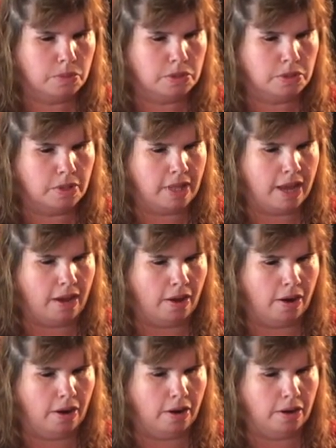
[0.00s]
So they
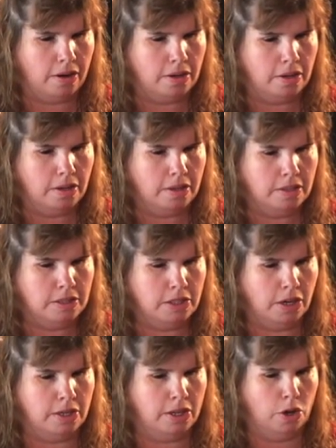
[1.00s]
are
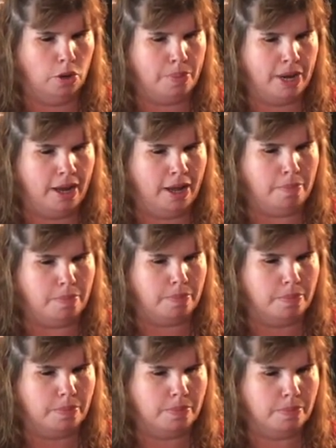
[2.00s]
starting to open up.